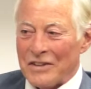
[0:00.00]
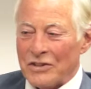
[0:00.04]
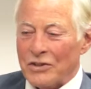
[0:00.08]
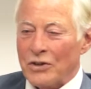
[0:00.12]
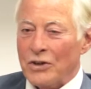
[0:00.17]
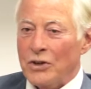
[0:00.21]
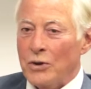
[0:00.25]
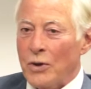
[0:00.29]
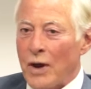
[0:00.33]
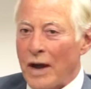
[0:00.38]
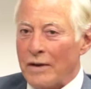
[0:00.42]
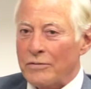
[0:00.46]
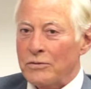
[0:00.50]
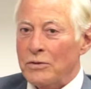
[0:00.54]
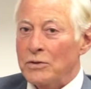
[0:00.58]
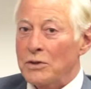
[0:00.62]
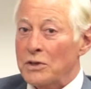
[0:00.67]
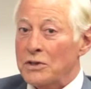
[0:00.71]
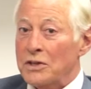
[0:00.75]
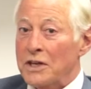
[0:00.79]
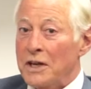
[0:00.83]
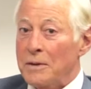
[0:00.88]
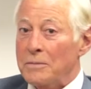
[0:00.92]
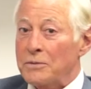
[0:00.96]
So you have to
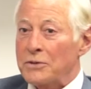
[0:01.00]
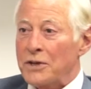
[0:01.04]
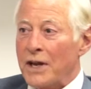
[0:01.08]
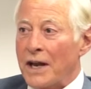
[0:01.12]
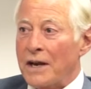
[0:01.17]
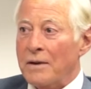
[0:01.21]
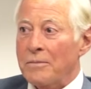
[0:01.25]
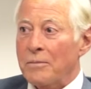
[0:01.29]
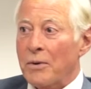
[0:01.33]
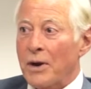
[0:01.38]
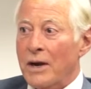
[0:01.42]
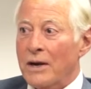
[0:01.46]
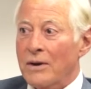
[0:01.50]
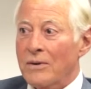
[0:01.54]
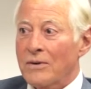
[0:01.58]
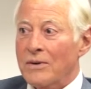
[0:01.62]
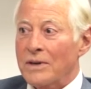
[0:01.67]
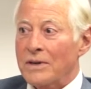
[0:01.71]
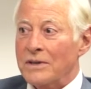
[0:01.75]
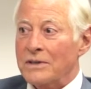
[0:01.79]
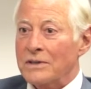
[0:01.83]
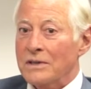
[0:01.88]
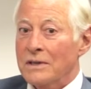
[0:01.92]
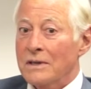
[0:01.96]
just keep setting
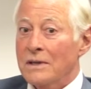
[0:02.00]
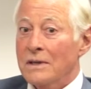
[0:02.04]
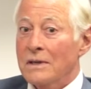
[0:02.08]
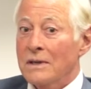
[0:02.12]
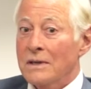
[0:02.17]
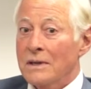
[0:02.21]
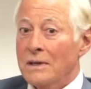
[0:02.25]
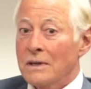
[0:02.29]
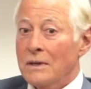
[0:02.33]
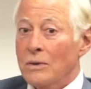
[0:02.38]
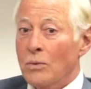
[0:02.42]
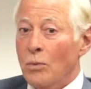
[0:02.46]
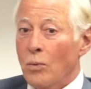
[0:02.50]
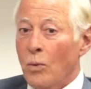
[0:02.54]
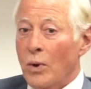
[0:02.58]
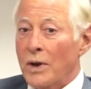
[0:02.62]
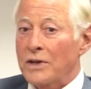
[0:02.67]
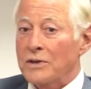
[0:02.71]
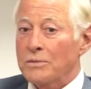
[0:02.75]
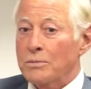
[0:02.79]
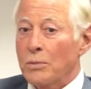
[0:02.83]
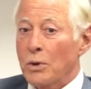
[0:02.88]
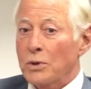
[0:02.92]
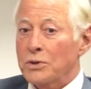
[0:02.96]
priorities.
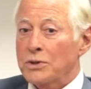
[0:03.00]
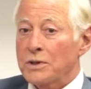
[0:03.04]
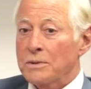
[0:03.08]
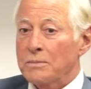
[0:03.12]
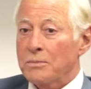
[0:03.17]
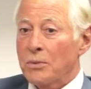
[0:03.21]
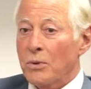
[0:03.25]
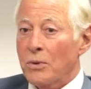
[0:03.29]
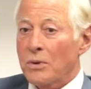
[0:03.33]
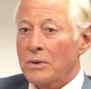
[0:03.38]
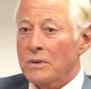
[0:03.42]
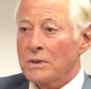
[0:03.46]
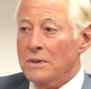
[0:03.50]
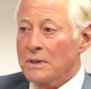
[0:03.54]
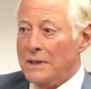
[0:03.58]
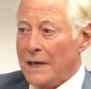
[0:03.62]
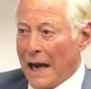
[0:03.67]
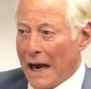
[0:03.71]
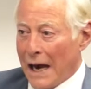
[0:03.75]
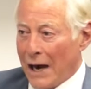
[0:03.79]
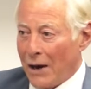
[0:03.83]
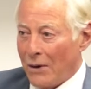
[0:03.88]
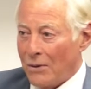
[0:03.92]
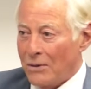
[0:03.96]
What is most important
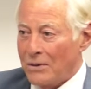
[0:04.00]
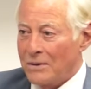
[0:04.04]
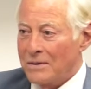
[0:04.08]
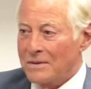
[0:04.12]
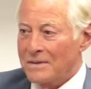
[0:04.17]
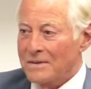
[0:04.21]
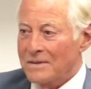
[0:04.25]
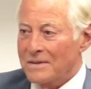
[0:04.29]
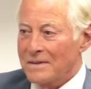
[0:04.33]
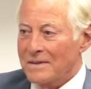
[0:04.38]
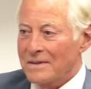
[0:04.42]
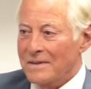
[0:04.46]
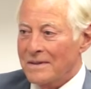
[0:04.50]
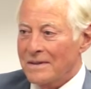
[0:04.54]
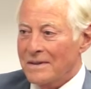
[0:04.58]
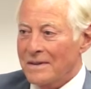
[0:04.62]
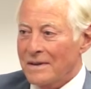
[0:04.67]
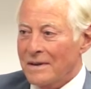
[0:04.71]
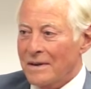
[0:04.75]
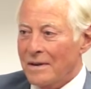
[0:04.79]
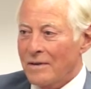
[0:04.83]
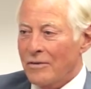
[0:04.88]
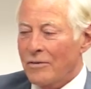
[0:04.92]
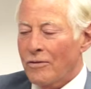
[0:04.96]
now?
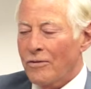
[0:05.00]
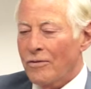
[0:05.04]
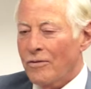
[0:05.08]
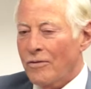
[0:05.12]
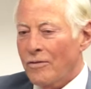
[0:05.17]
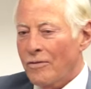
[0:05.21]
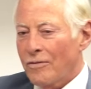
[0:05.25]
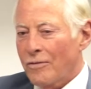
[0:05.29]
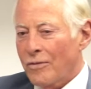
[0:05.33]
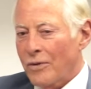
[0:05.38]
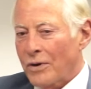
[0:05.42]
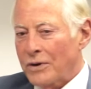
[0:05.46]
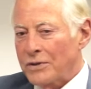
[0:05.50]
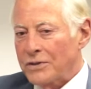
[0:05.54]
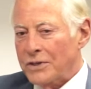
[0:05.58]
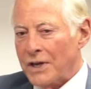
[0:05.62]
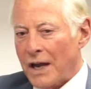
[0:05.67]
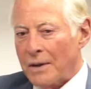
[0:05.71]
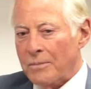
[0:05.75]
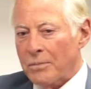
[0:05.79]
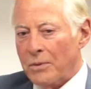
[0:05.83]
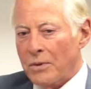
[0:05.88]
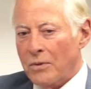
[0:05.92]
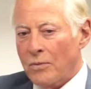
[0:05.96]
For
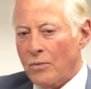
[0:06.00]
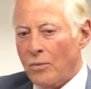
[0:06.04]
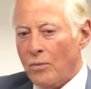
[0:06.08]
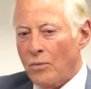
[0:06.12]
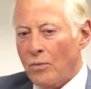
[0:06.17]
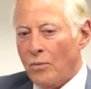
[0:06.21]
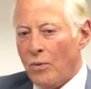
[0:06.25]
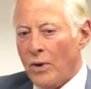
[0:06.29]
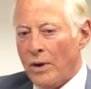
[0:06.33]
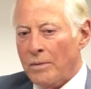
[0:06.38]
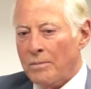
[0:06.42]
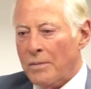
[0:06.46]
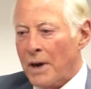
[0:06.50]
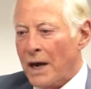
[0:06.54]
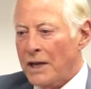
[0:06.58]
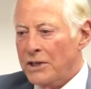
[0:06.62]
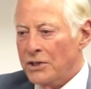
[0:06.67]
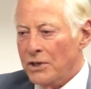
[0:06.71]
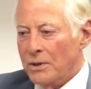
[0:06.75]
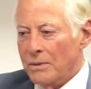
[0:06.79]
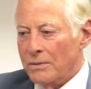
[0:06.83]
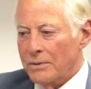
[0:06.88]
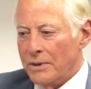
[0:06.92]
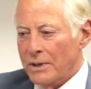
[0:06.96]
example, when my
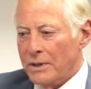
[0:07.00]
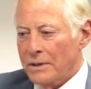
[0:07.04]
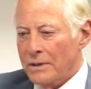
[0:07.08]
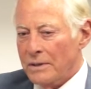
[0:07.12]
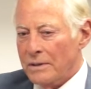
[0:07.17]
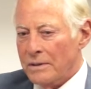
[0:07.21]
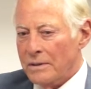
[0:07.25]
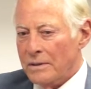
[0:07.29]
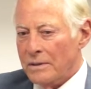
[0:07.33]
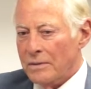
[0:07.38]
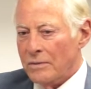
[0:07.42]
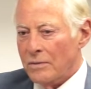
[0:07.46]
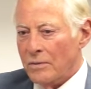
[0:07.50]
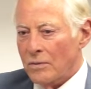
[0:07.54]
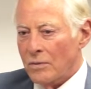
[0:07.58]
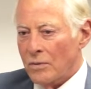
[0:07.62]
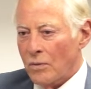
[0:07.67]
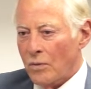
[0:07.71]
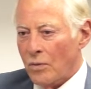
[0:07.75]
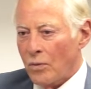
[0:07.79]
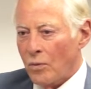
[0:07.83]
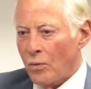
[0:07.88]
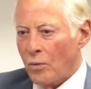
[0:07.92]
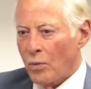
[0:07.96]
children
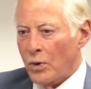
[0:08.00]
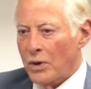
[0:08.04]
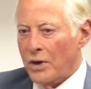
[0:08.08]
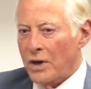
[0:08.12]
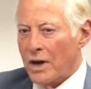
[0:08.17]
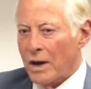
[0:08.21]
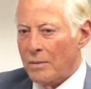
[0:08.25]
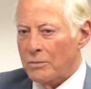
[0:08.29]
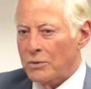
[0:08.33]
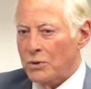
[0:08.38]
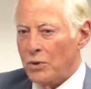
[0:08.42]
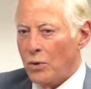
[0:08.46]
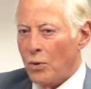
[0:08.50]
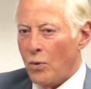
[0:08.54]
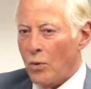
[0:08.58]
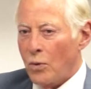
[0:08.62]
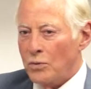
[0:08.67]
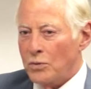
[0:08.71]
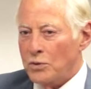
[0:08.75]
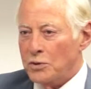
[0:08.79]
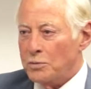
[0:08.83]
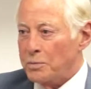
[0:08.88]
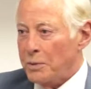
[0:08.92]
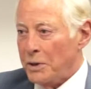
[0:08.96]
would come to
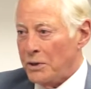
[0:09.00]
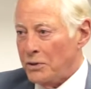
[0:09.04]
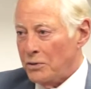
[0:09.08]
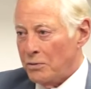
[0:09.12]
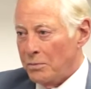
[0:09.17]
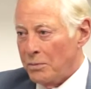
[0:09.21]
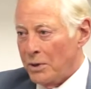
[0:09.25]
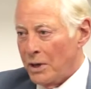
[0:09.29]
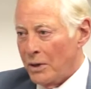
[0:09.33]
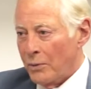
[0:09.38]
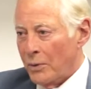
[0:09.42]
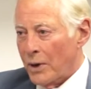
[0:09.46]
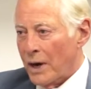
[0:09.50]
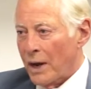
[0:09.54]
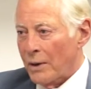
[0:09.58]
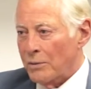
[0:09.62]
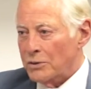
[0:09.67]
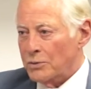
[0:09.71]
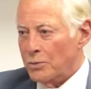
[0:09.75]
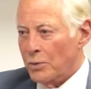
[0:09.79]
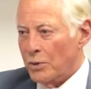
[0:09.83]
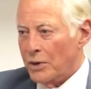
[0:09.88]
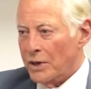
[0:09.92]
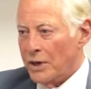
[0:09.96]
speak to me when I was